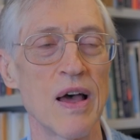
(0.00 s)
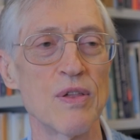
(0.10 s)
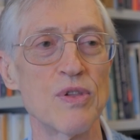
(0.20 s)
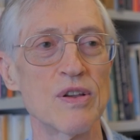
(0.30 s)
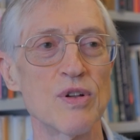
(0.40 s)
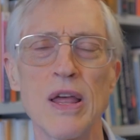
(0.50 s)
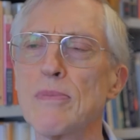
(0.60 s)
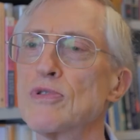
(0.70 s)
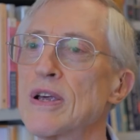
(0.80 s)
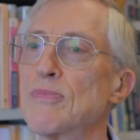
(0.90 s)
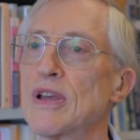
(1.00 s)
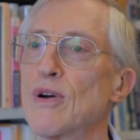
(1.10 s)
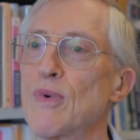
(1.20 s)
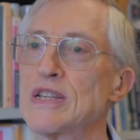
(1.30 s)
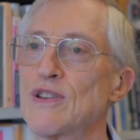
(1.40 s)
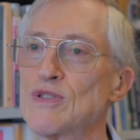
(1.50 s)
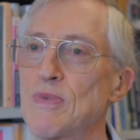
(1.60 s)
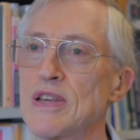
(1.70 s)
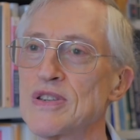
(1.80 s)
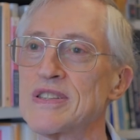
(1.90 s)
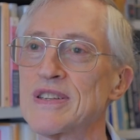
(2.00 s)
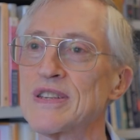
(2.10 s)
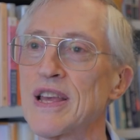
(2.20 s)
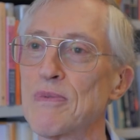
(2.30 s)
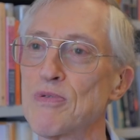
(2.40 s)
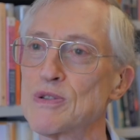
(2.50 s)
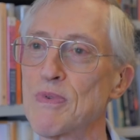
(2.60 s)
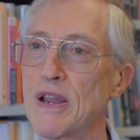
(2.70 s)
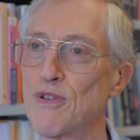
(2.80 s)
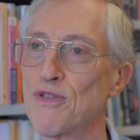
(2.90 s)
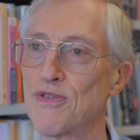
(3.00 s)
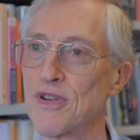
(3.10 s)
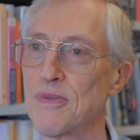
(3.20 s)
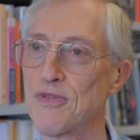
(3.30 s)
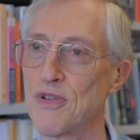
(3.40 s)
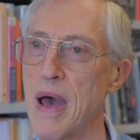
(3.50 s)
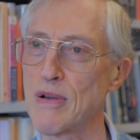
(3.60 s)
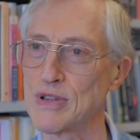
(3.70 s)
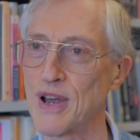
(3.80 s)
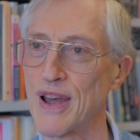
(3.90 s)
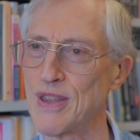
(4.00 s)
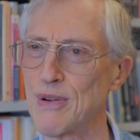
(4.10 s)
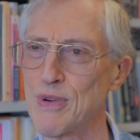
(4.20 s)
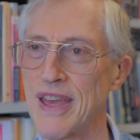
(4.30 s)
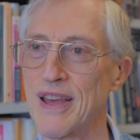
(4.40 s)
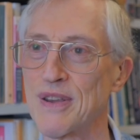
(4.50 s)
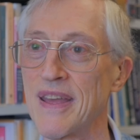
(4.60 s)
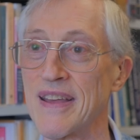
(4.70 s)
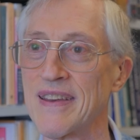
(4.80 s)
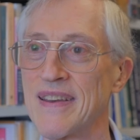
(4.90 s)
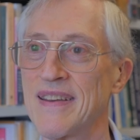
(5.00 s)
I think to label something a waste of space is to take a perspective from outside that we can't take.